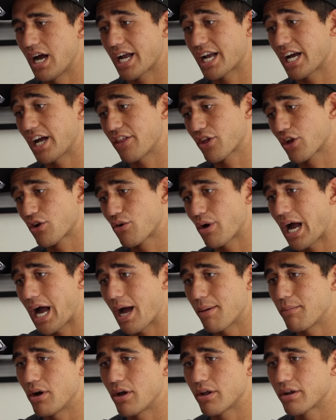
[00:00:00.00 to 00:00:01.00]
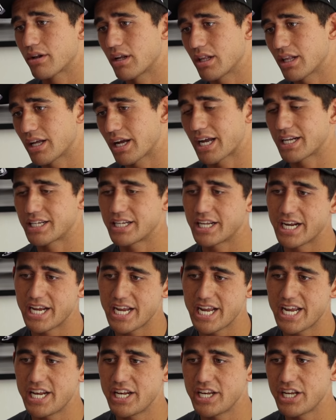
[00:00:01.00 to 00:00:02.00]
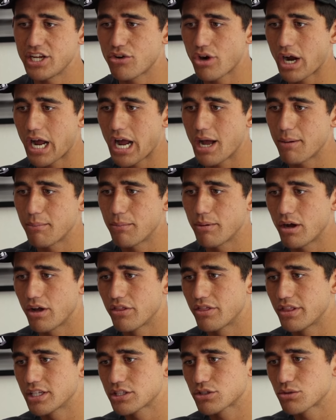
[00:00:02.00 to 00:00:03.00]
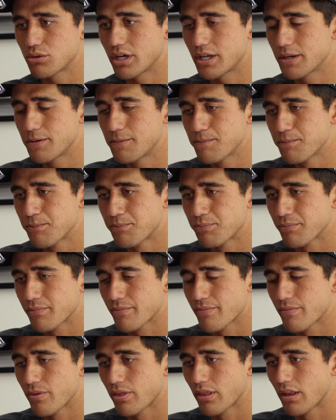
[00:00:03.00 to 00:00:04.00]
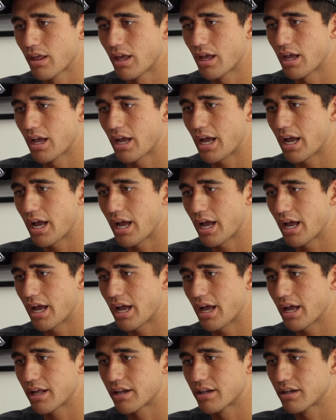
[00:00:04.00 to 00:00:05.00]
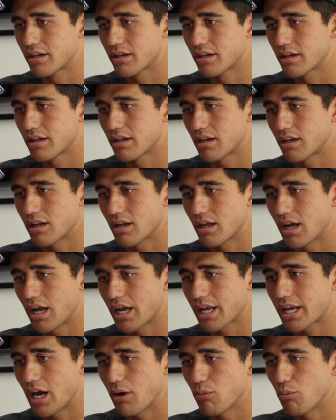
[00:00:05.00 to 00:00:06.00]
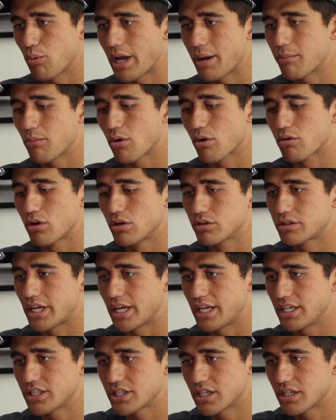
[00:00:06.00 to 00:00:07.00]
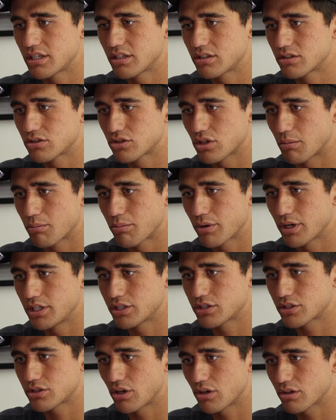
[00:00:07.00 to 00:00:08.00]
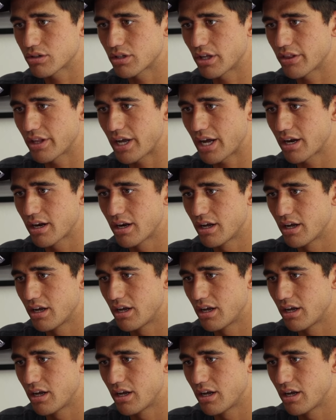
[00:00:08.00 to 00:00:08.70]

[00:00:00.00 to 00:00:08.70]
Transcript: I got the grab on, like I did an Indy grab on this one. And I got way more rotation, so I'm pretty stoked on that.